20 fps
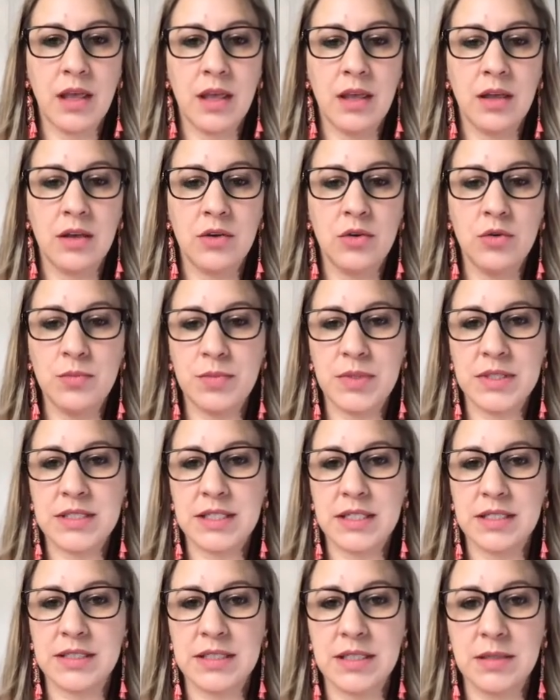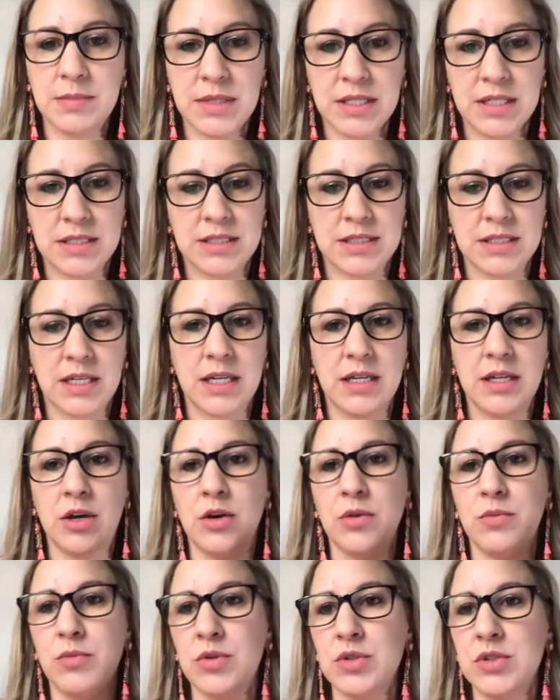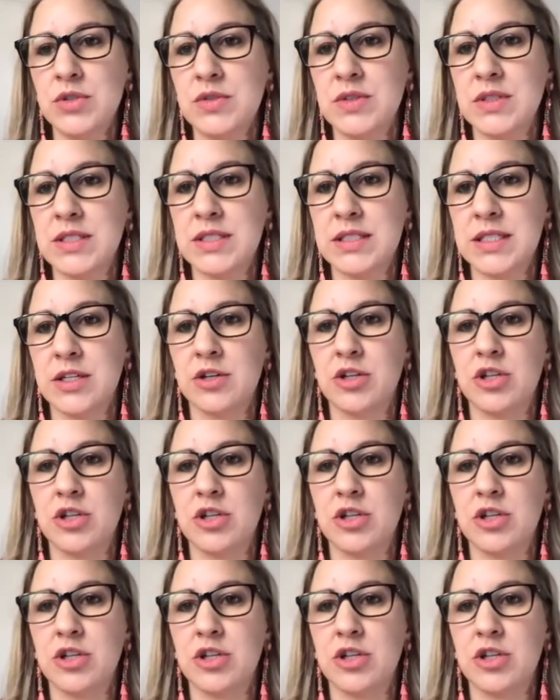Ooh, it's asking me to sign. Oh, we'll do this later.